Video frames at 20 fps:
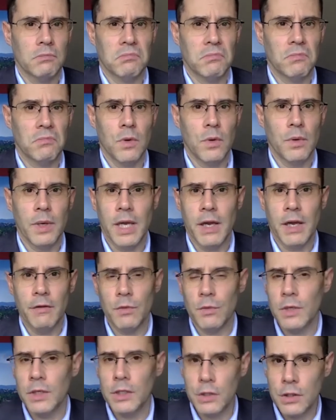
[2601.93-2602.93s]
Well, we haven't
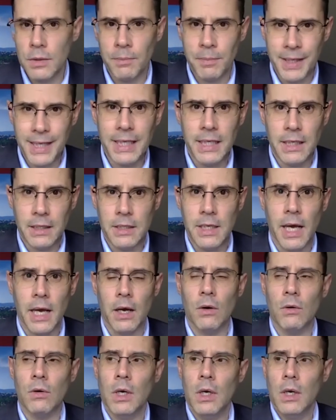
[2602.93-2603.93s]
reached the peak
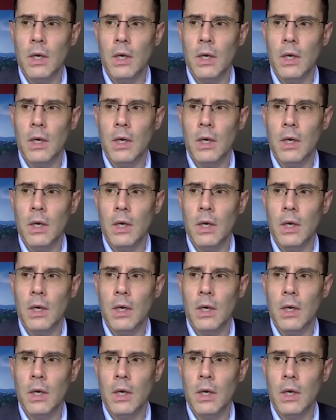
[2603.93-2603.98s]
now